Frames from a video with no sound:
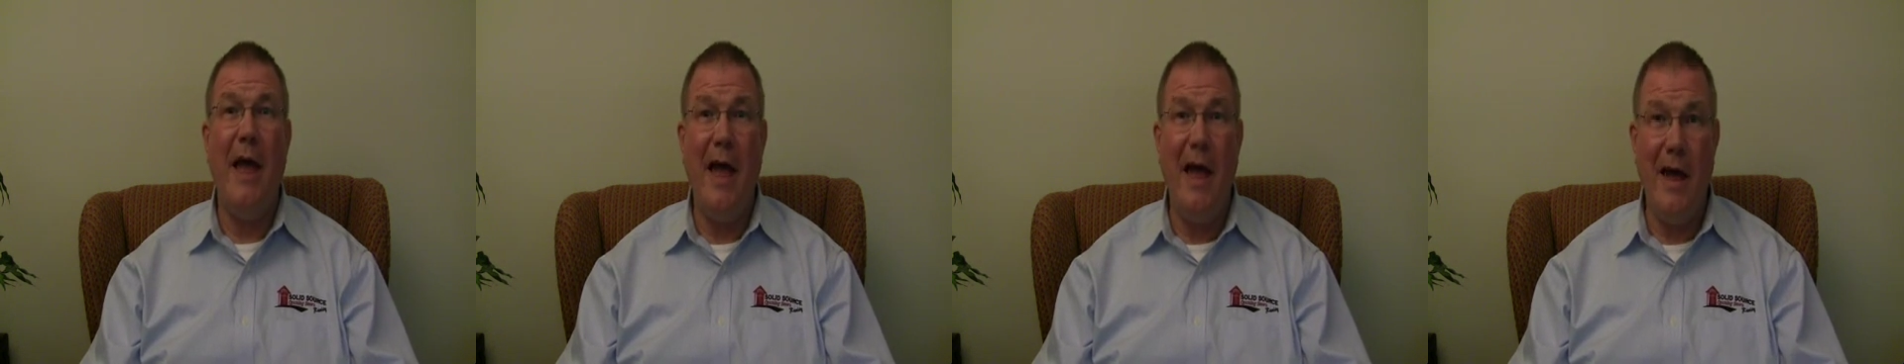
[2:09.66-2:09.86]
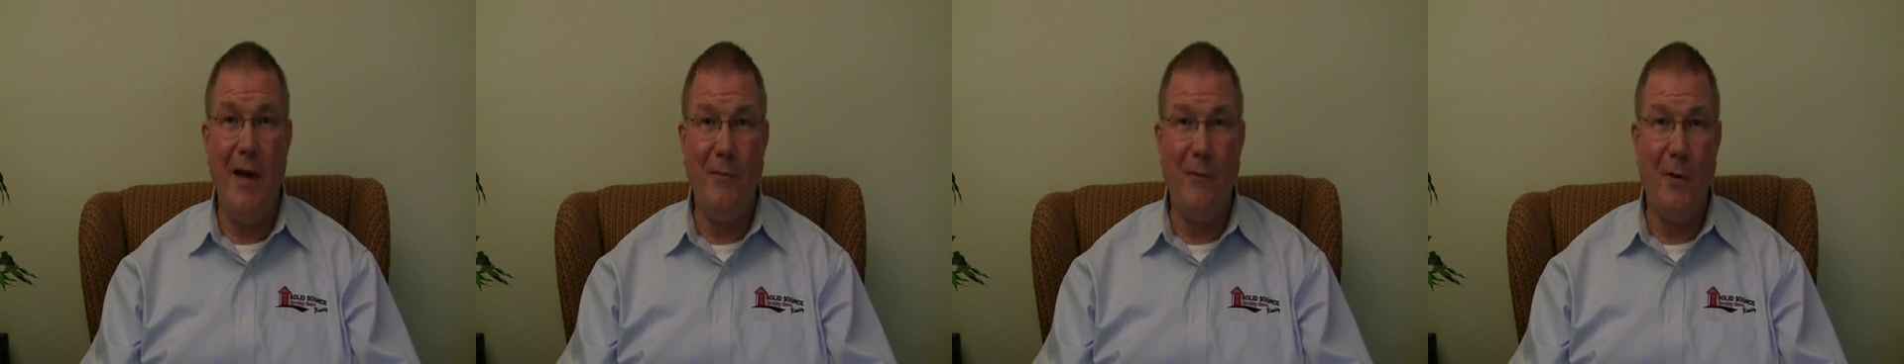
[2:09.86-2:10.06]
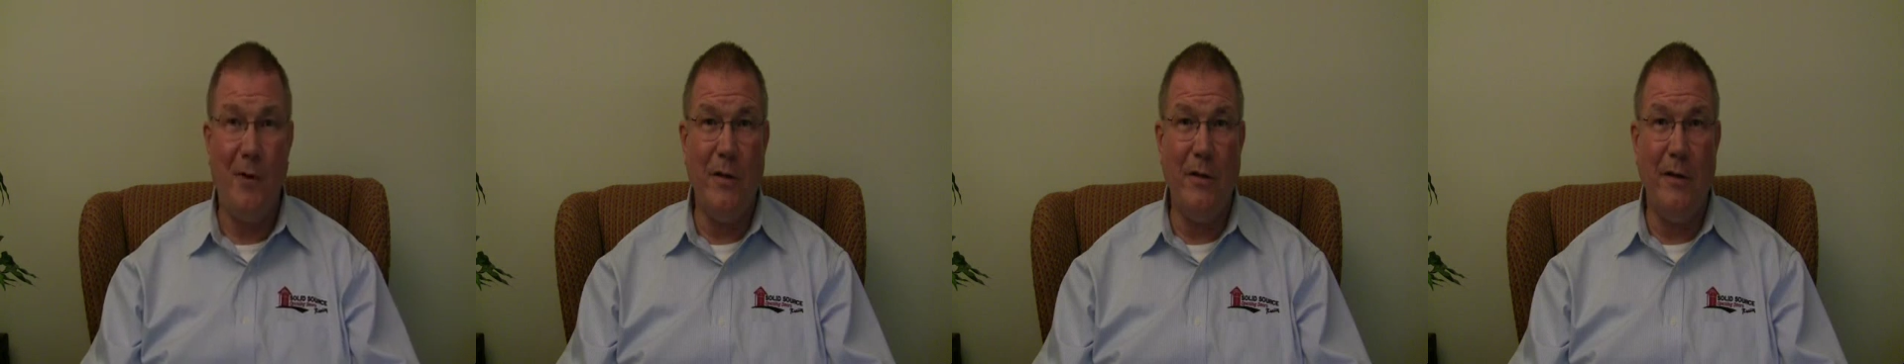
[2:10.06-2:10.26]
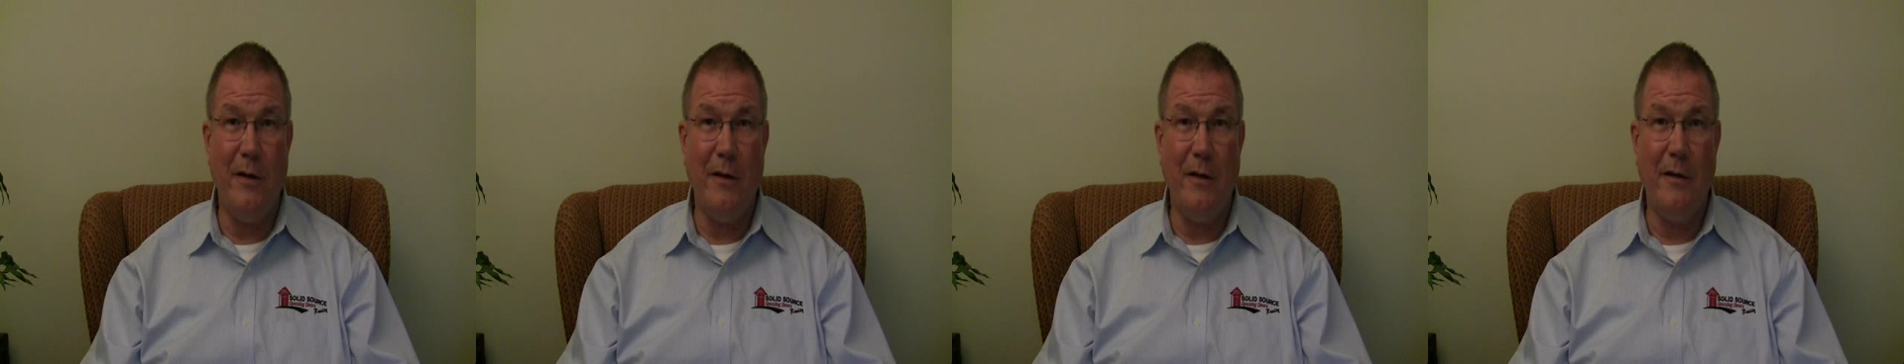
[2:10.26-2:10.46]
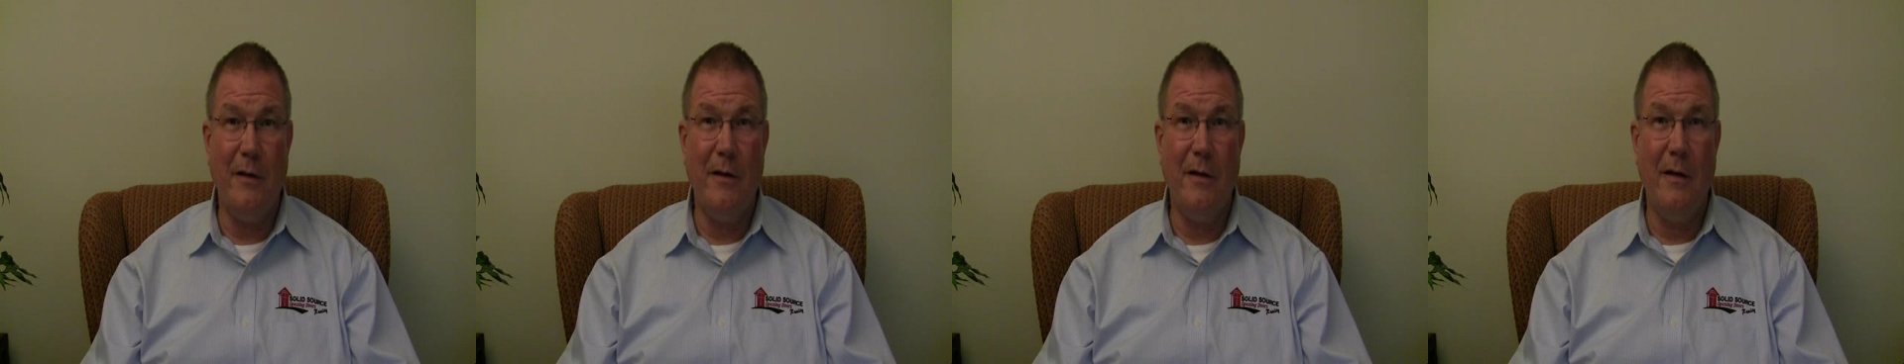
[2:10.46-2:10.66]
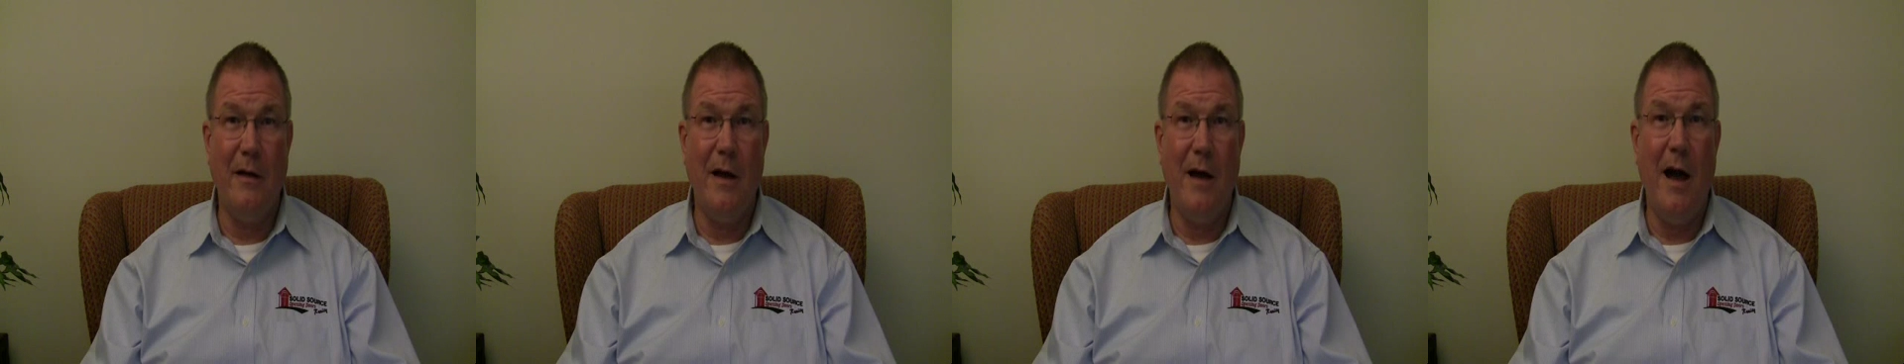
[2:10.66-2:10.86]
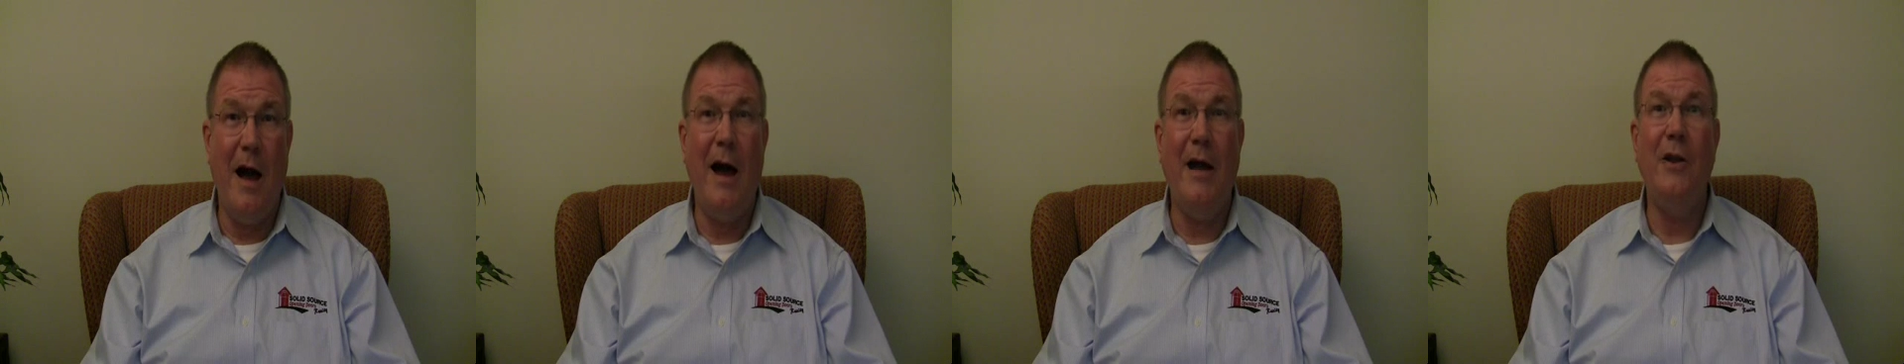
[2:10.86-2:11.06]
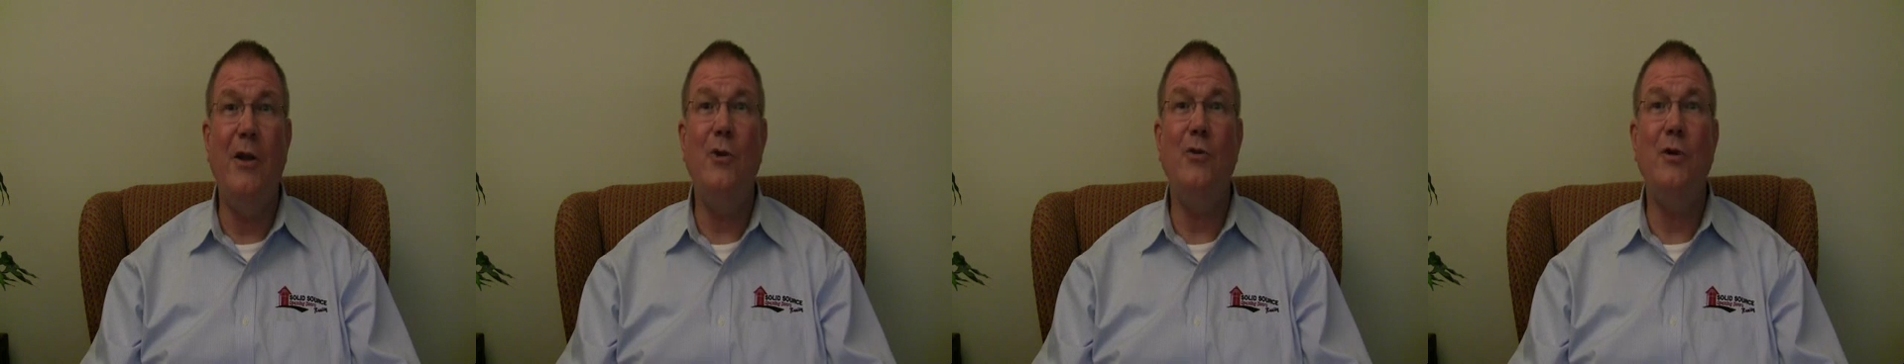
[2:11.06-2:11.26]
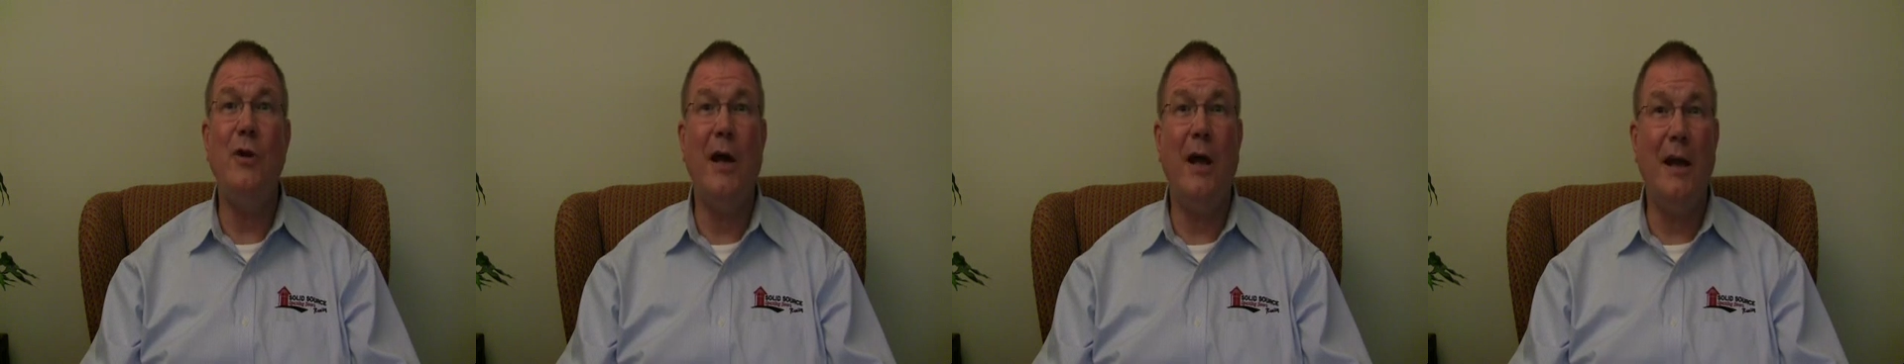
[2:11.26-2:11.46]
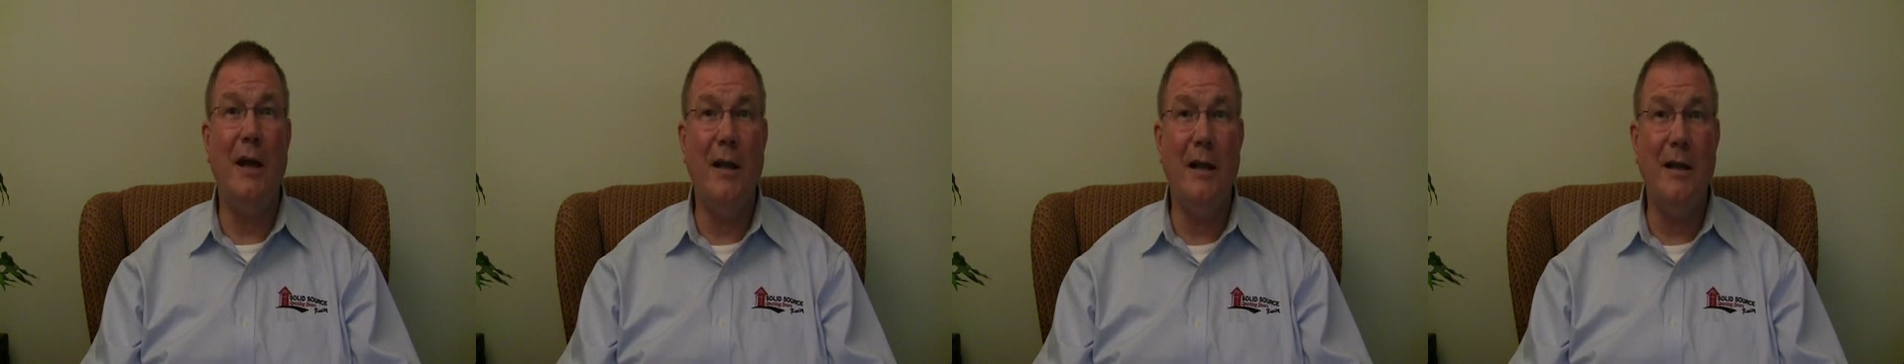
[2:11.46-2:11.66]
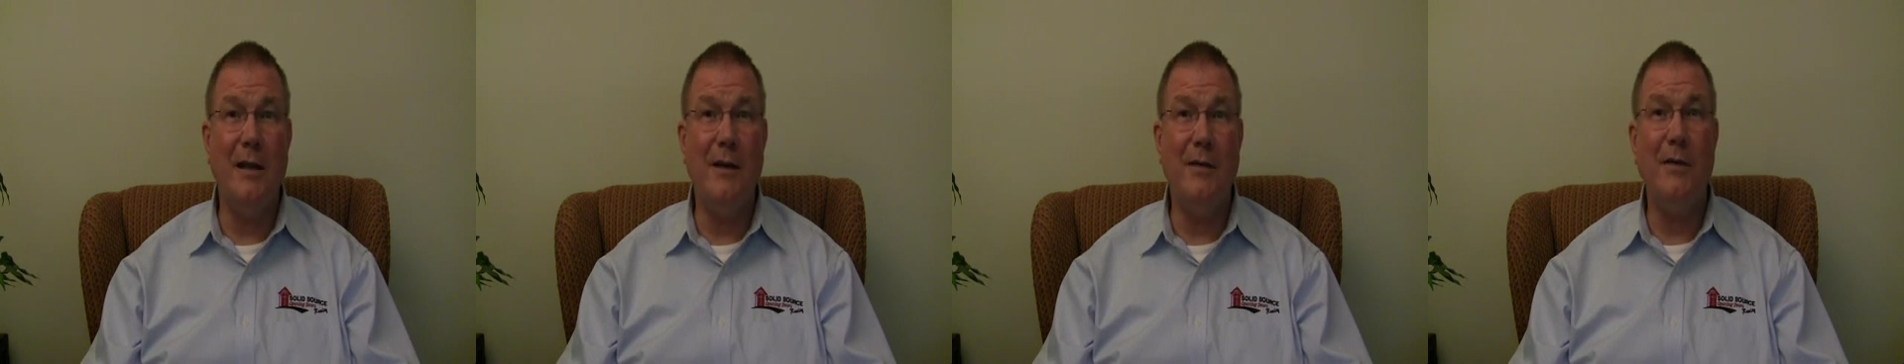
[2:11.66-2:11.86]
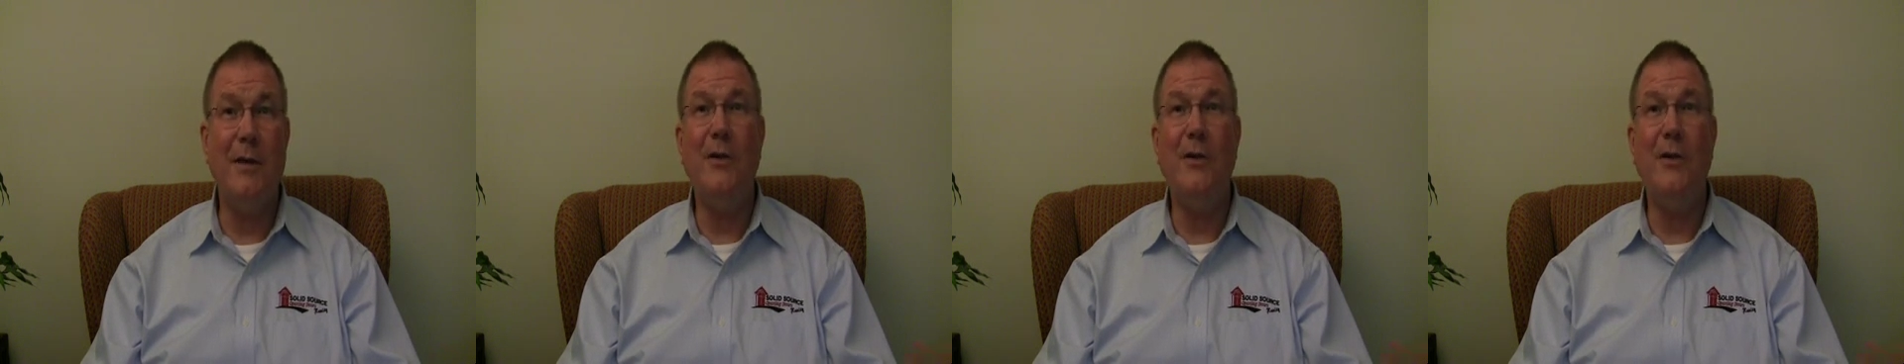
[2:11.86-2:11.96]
Everything. I know you got to live,